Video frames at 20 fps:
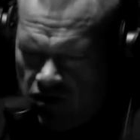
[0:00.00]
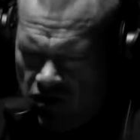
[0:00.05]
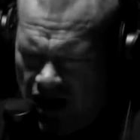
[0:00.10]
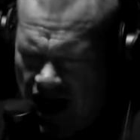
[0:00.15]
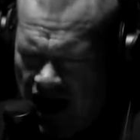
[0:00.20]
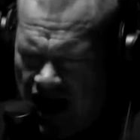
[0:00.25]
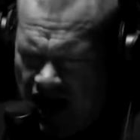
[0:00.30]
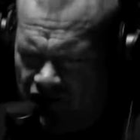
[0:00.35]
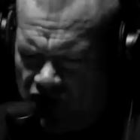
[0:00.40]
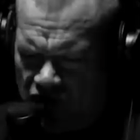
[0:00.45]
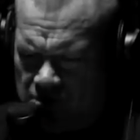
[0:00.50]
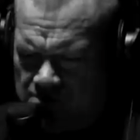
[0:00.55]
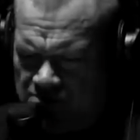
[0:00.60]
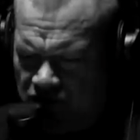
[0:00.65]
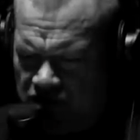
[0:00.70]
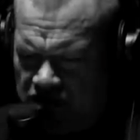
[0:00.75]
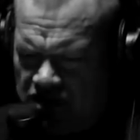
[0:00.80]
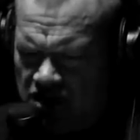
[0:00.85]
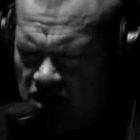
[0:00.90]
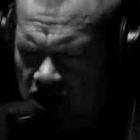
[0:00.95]
have
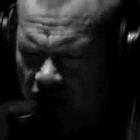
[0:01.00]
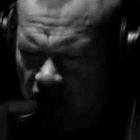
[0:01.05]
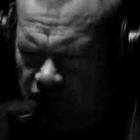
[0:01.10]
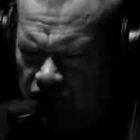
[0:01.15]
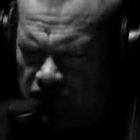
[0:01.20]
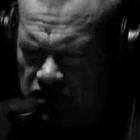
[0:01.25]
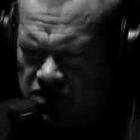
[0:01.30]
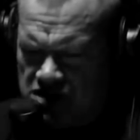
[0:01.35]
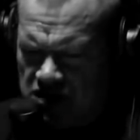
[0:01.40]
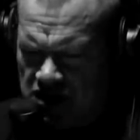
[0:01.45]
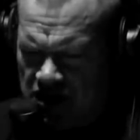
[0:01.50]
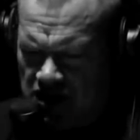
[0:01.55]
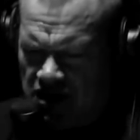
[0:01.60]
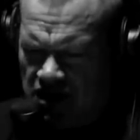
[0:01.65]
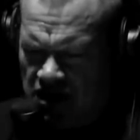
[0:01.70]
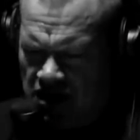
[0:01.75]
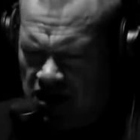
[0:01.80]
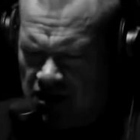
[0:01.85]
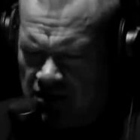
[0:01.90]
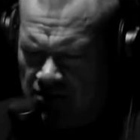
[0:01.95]
complete confidence in
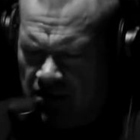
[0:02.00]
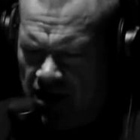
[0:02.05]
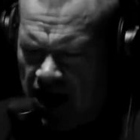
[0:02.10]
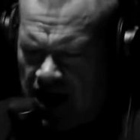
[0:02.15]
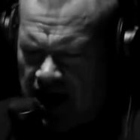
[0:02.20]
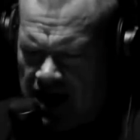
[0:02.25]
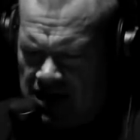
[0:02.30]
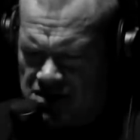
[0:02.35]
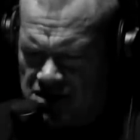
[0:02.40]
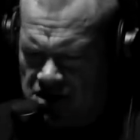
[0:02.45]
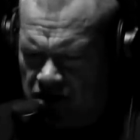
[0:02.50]
him as